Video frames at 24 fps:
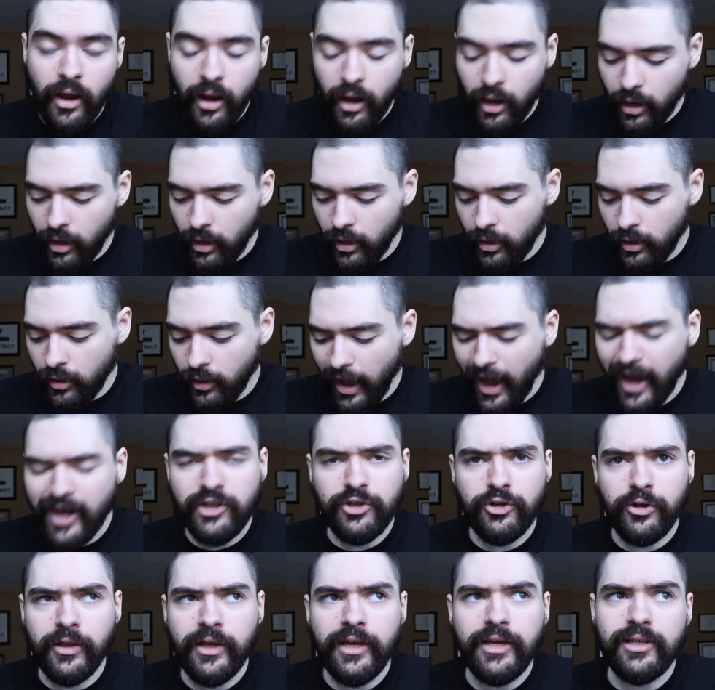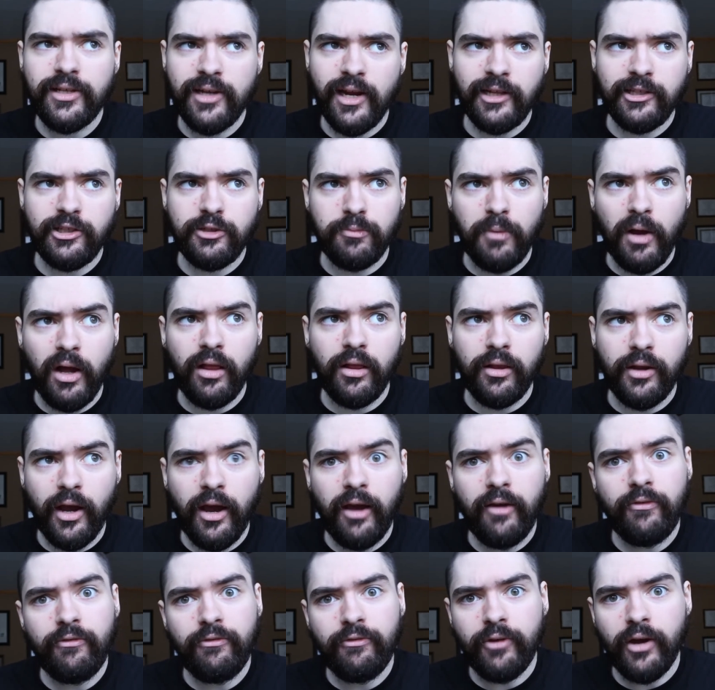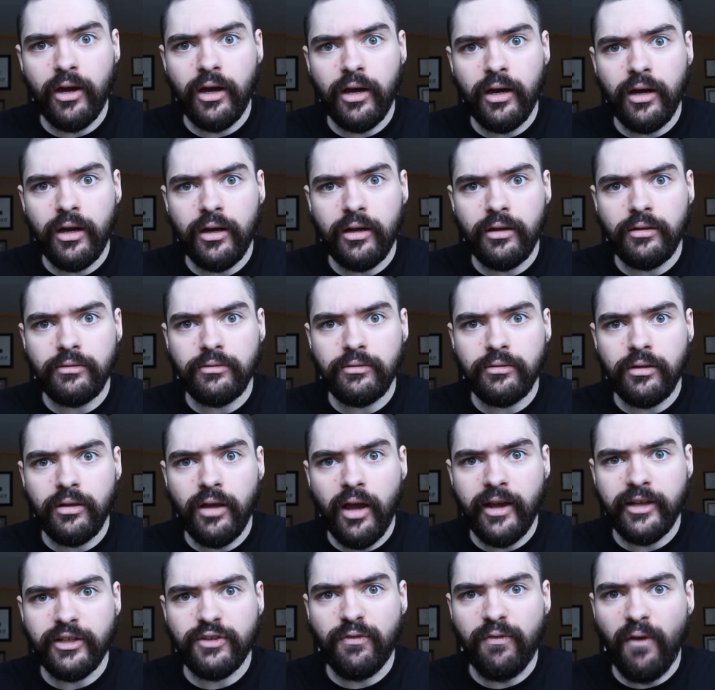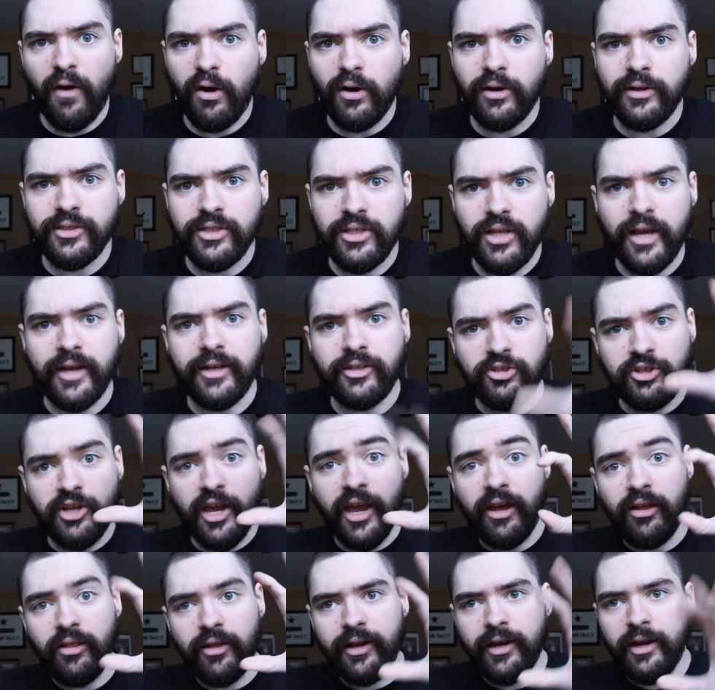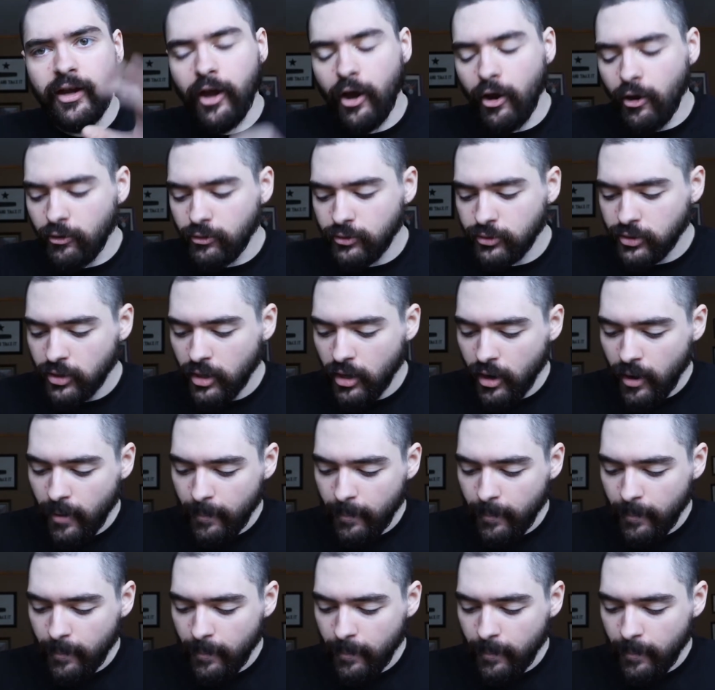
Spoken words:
Actually, he's not small enough as far as like scaling goes,